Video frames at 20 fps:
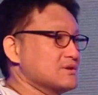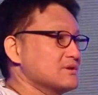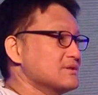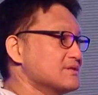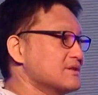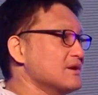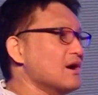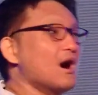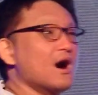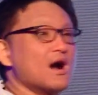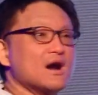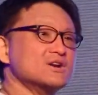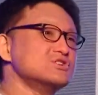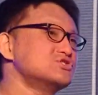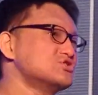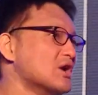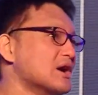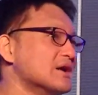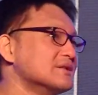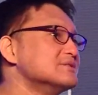There are
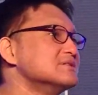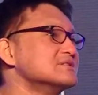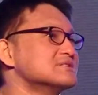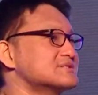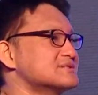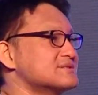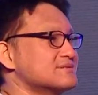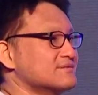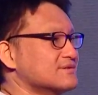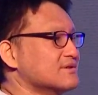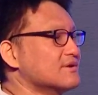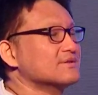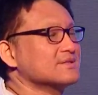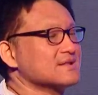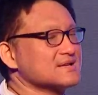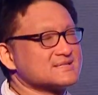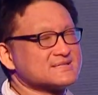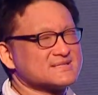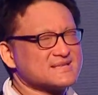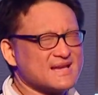genres,
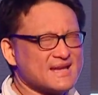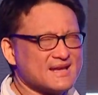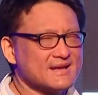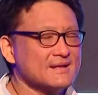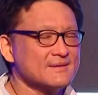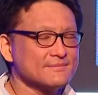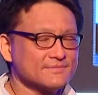let's say